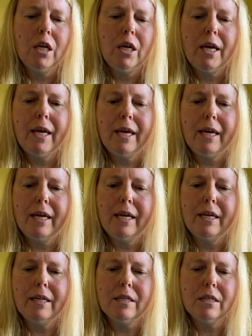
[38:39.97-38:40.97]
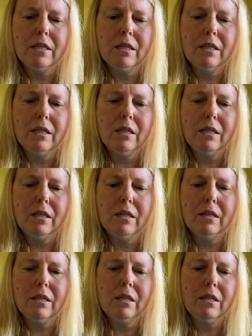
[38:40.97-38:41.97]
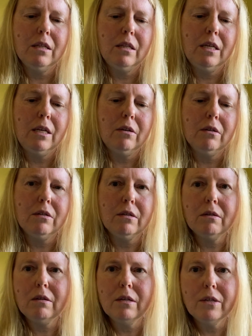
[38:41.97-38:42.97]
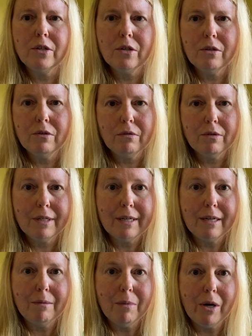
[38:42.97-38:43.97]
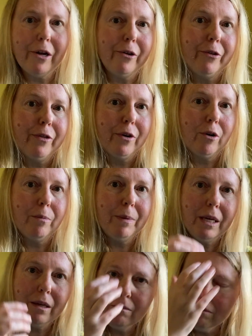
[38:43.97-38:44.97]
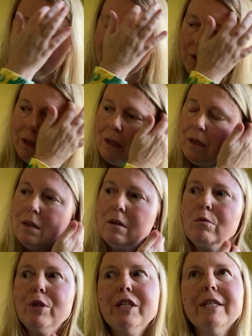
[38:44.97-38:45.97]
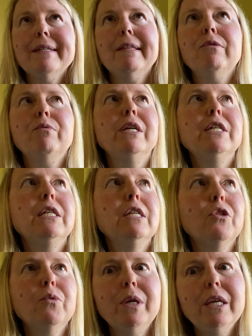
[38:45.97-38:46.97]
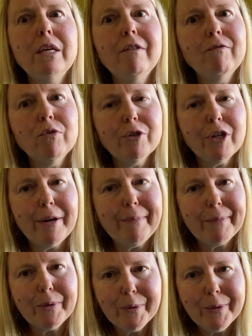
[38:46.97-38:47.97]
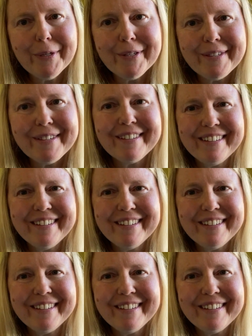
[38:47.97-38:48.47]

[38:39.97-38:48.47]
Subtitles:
and then I decided to study myotherapy, which is a three-year full-time course.